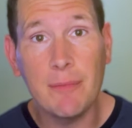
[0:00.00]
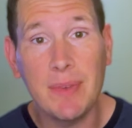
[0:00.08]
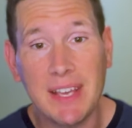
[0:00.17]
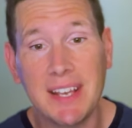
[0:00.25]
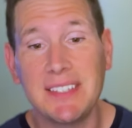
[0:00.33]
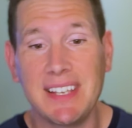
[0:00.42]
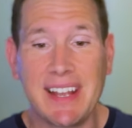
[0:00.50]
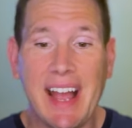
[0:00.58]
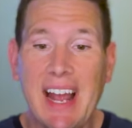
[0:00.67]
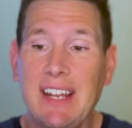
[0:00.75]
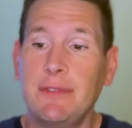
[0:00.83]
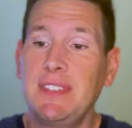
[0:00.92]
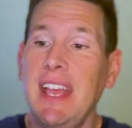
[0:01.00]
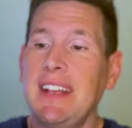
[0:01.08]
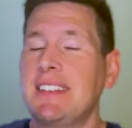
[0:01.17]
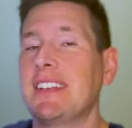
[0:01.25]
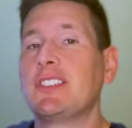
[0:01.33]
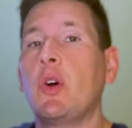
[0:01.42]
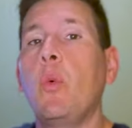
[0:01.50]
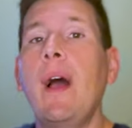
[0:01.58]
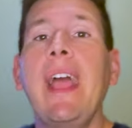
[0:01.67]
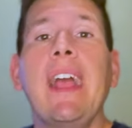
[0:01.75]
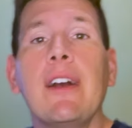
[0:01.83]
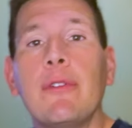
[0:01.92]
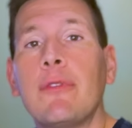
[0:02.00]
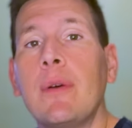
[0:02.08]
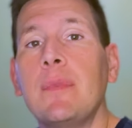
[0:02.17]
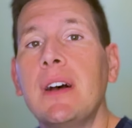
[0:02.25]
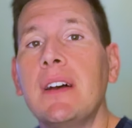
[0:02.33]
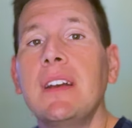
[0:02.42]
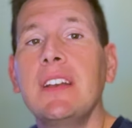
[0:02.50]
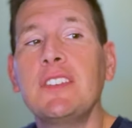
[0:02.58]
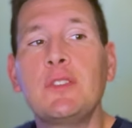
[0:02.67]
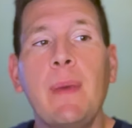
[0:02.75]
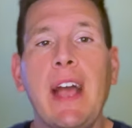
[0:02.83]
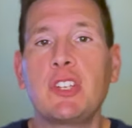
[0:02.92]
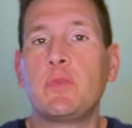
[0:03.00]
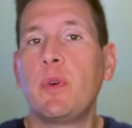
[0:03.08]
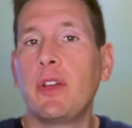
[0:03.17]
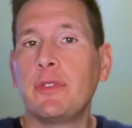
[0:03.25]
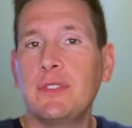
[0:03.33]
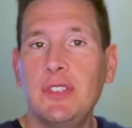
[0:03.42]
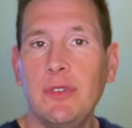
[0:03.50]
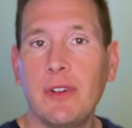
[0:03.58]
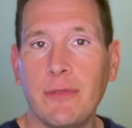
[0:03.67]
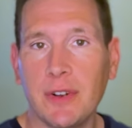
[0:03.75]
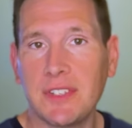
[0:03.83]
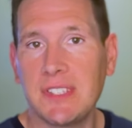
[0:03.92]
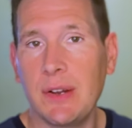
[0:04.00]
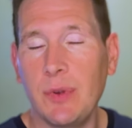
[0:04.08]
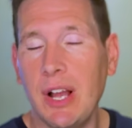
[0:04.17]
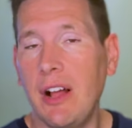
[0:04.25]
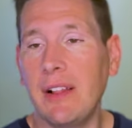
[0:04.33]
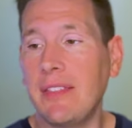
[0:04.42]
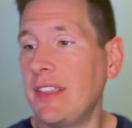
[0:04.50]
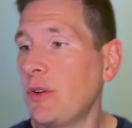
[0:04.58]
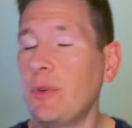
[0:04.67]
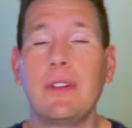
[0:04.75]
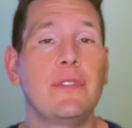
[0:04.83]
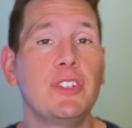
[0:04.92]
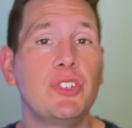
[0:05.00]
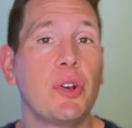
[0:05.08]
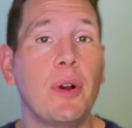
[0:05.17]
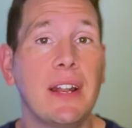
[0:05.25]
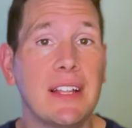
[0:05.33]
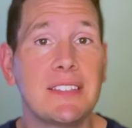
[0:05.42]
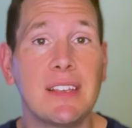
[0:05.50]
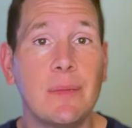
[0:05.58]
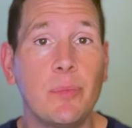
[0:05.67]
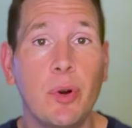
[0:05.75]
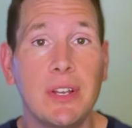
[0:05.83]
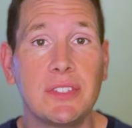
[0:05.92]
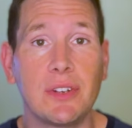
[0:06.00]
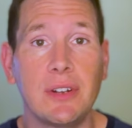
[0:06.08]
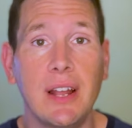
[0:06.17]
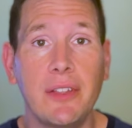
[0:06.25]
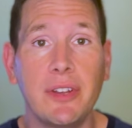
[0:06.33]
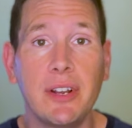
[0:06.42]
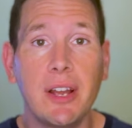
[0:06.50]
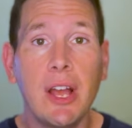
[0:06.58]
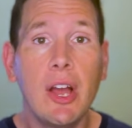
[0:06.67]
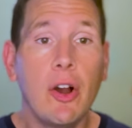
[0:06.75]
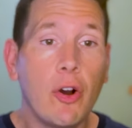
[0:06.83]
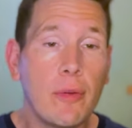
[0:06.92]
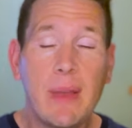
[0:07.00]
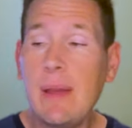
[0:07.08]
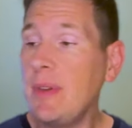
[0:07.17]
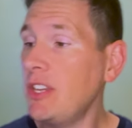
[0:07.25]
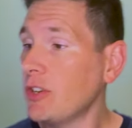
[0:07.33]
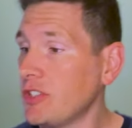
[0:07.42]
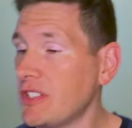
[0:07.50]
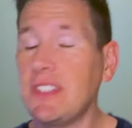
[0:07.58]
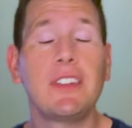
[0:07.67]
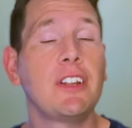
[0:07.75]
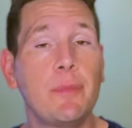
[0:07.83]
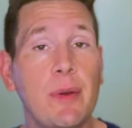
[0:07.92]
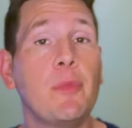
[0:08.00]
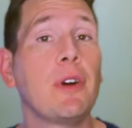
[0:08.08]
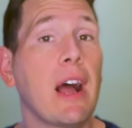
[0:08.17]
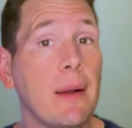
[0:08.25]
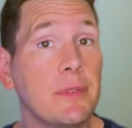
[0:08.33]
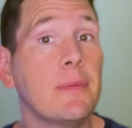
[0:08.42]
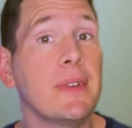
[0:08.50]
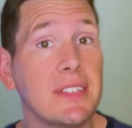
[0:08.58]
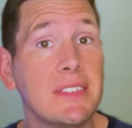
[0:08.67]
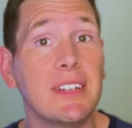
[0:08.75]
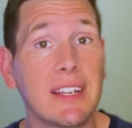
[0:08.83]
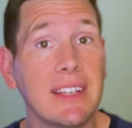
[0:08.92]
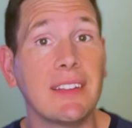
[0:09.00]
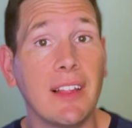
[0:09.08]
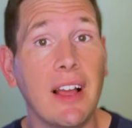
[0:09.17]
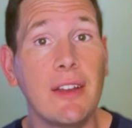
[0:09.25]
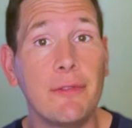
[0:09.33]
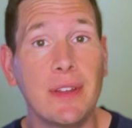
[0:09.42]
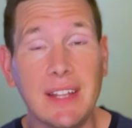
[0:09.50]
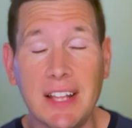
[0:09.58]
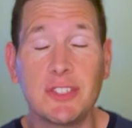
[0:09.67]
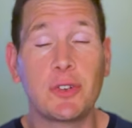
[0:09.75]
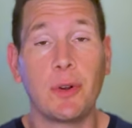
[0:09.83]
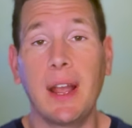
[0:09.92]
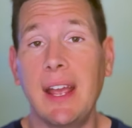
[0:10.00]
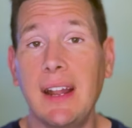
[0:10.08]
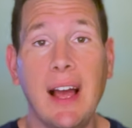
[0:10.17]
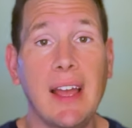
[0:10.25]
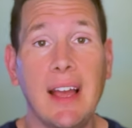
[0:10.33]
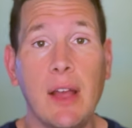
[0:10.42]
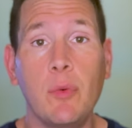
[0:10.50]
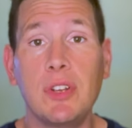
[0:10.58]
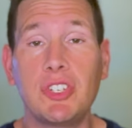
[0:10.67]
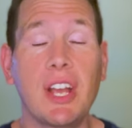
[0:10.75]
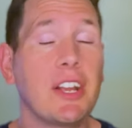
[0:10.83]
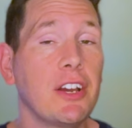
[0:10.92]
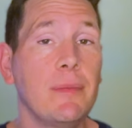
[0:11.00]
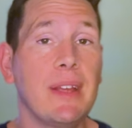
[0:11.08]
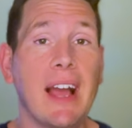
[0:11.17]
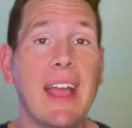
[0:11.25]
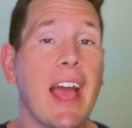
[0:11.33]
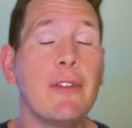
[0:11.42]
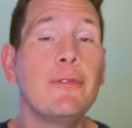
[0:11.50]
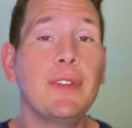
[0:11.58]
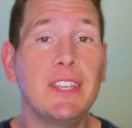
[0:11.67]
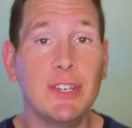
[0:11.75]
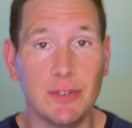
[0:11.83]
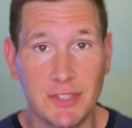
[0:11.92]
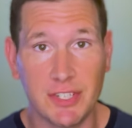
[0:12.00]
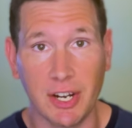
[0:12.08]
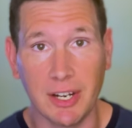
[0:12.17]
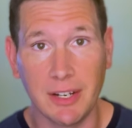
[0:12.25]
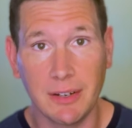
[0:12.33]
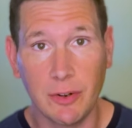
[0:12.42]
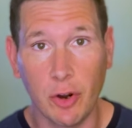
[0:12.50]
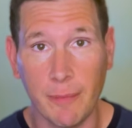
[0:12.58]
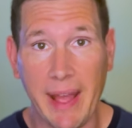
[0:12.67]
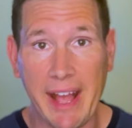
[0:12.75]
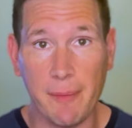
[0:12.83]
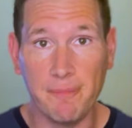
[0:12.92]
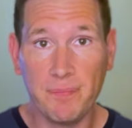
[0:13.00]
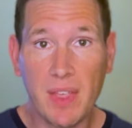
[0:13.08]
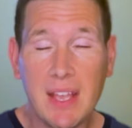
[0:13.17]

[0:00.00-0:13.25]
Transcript: Because it kind of takes us away from a Smash Brothers universe that we all, I think, would have enjoyed at some point or another. Or maybe you're just a little bit more optimistic in life, and that's great. I wish I could be. I envy you, sir or ma'am.